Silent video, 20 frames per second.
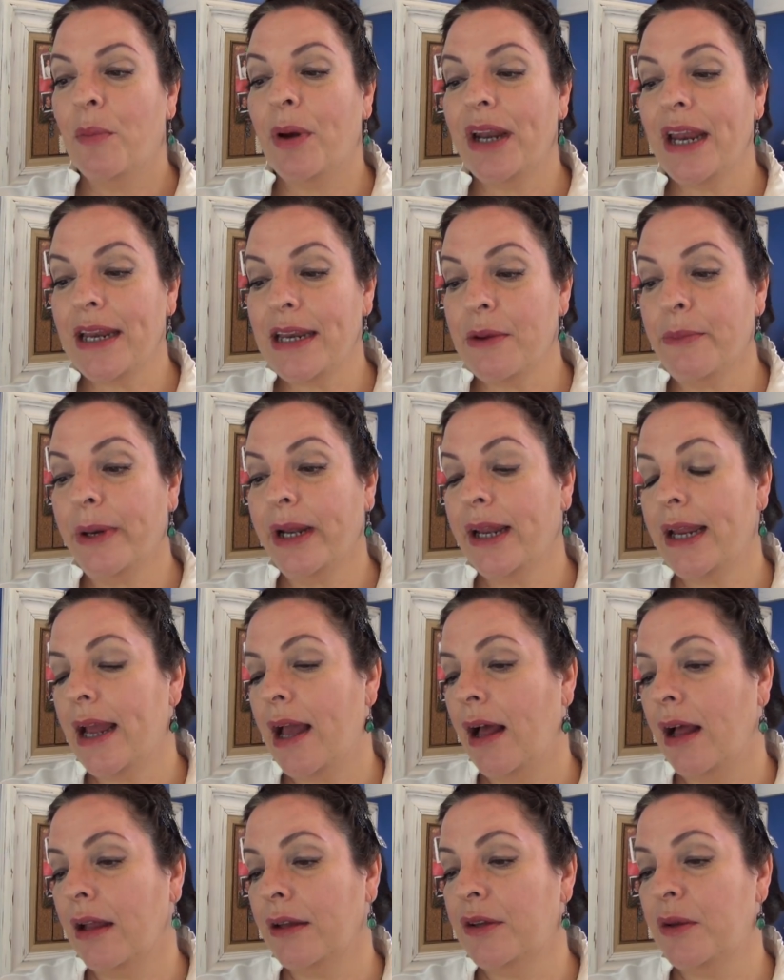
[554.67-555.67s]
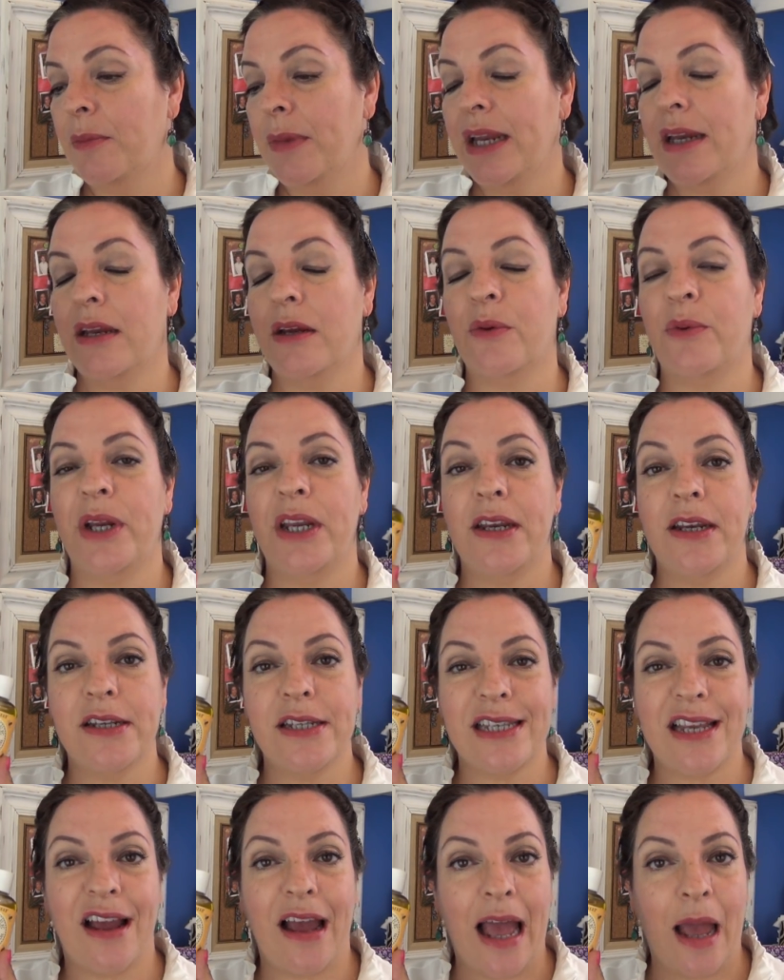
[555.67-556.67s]
But anyway, uh, the main
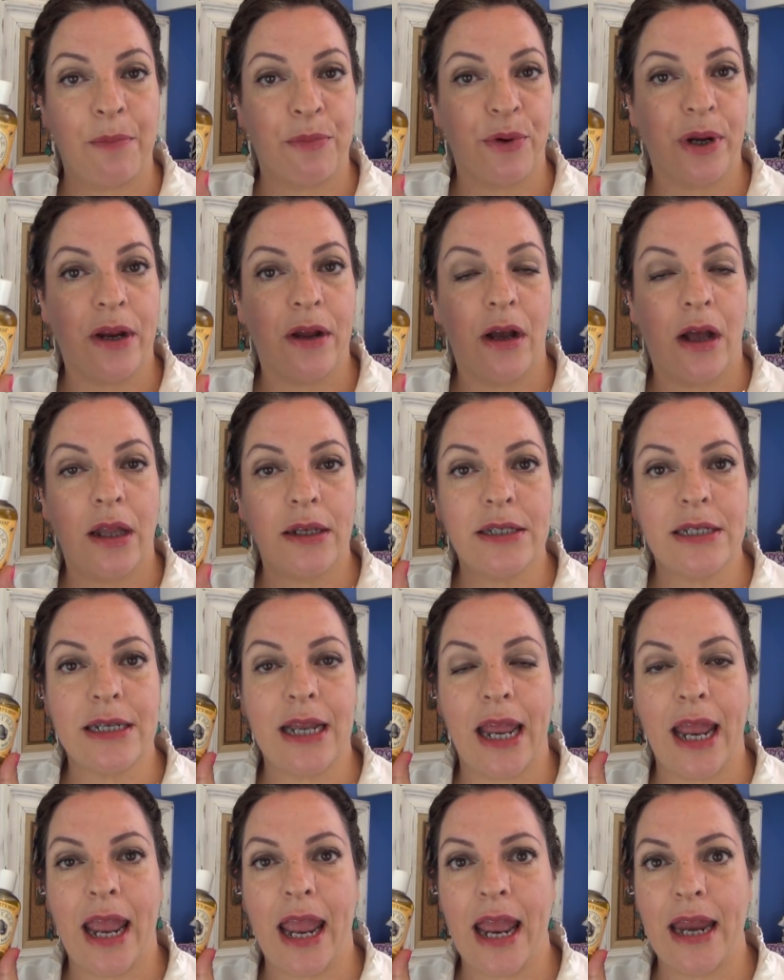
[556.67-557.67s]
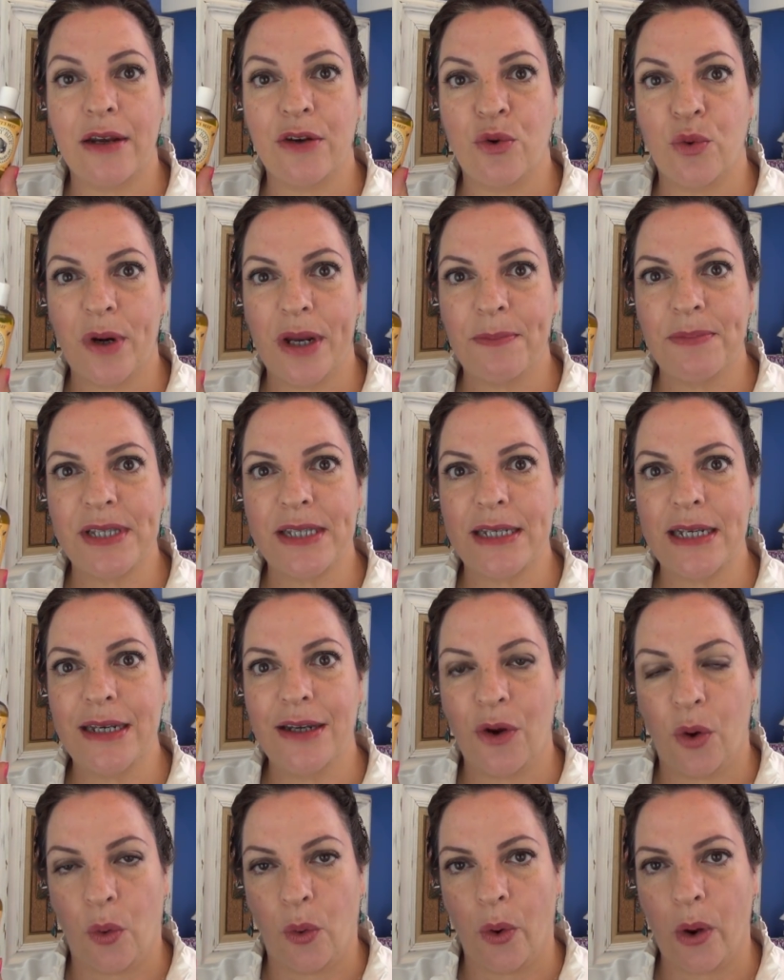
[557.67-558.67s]
ingredients are apricot and
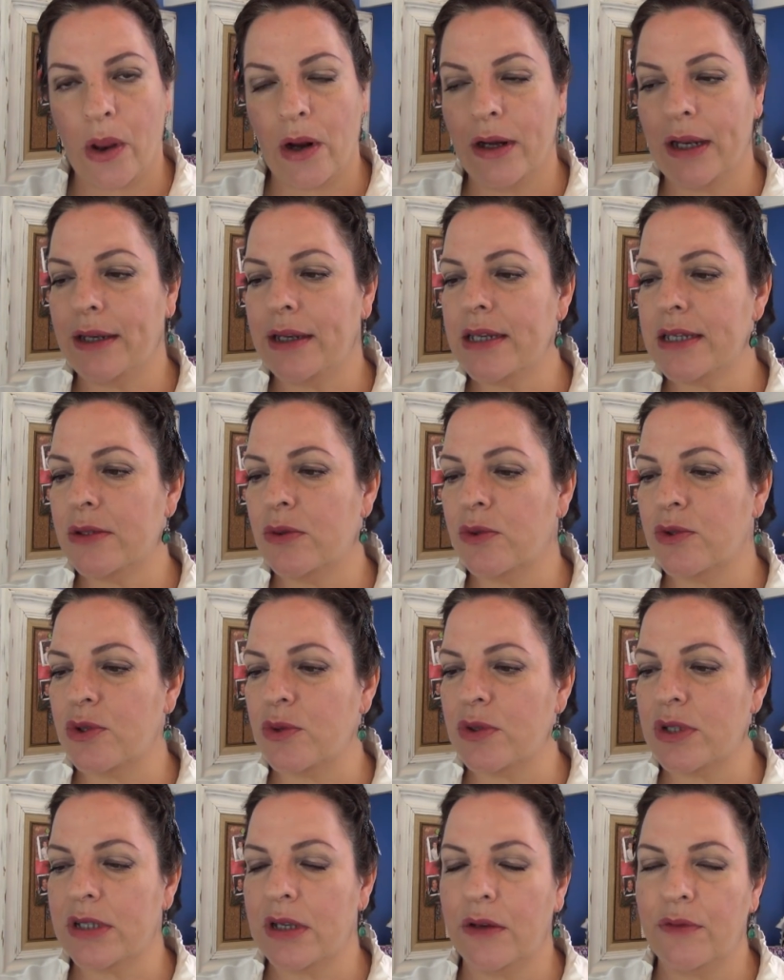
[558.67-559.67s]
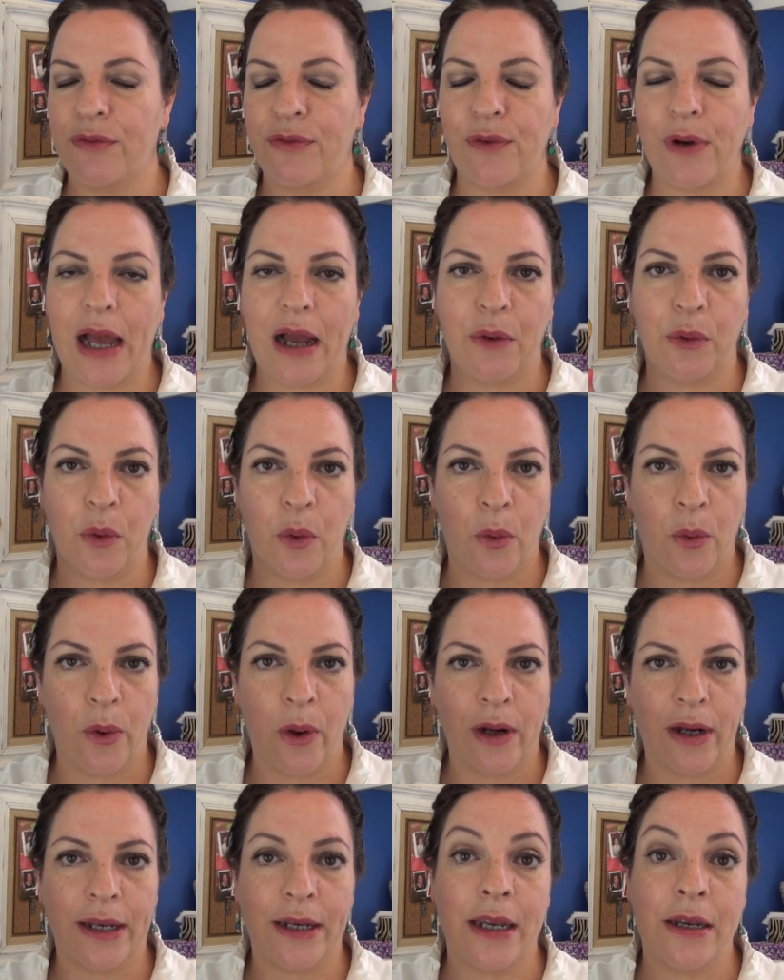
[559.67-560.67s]
grapeseed oil, and there's also sunflower
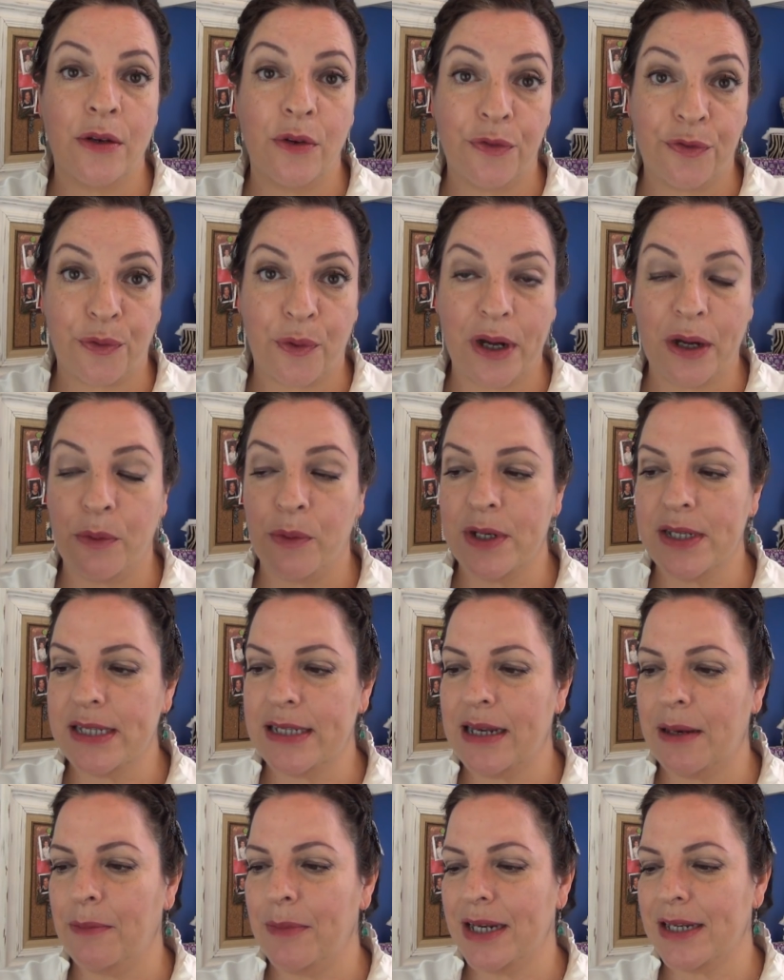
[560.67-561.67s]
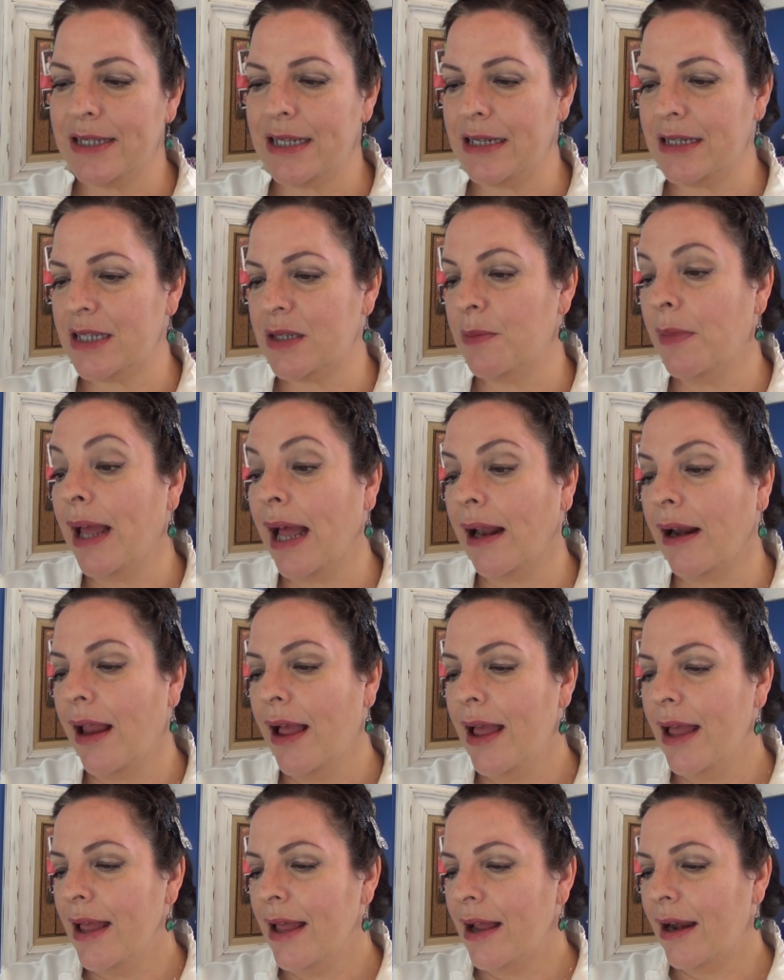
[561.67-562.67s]
oil, and then the fragrance that makes it smell
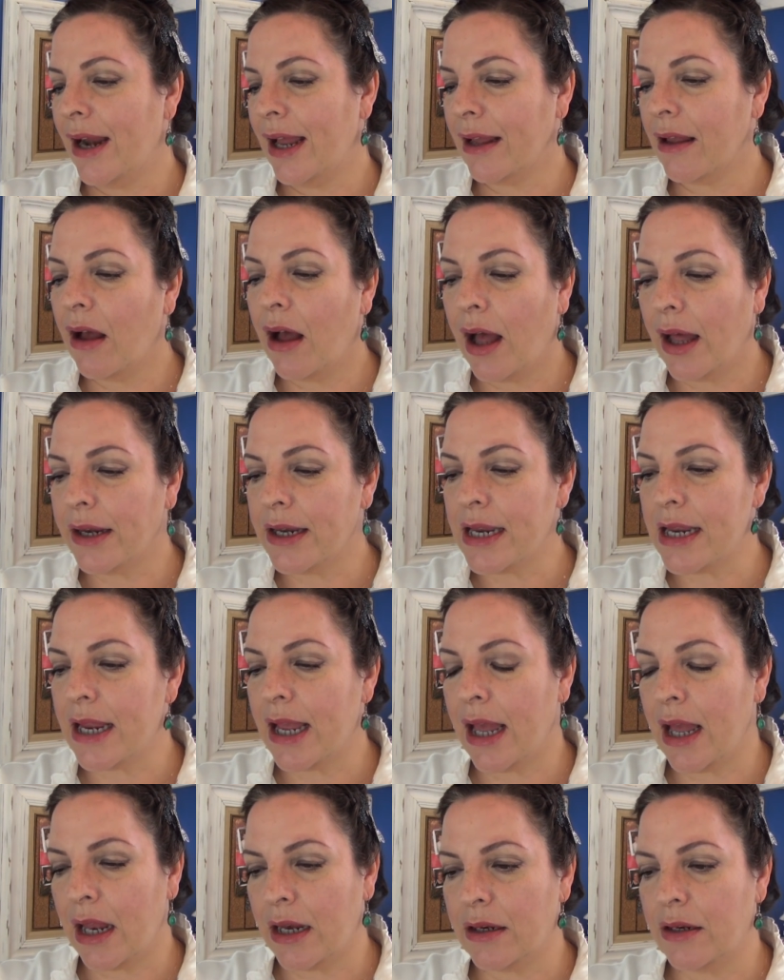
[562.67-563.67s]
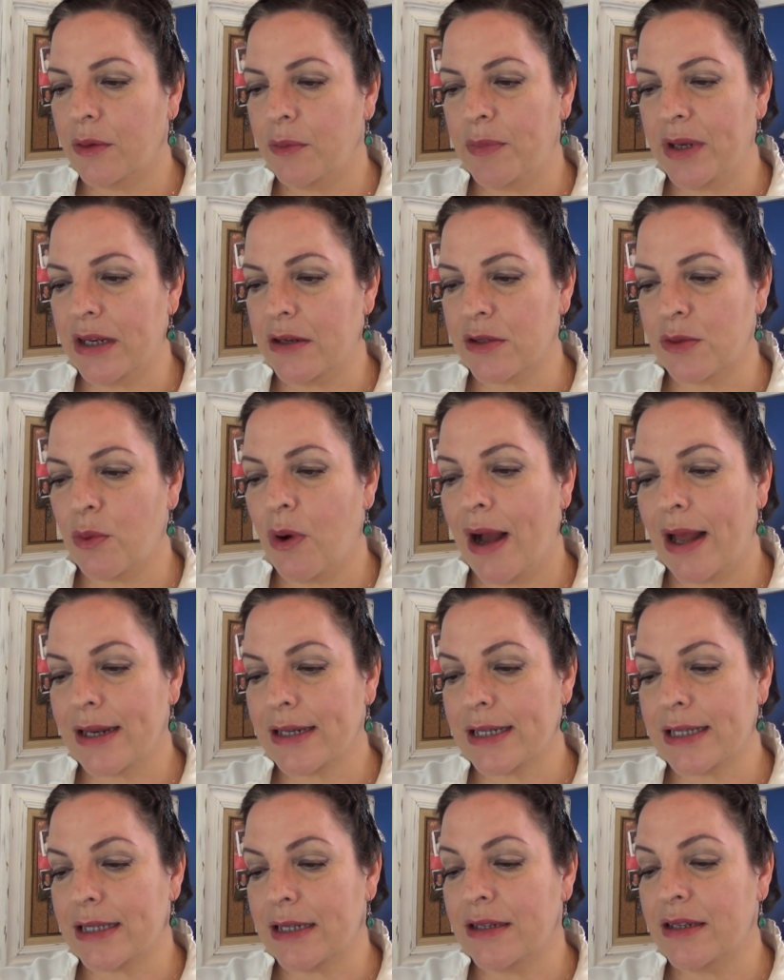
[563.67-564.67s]
like honey and the beeswax.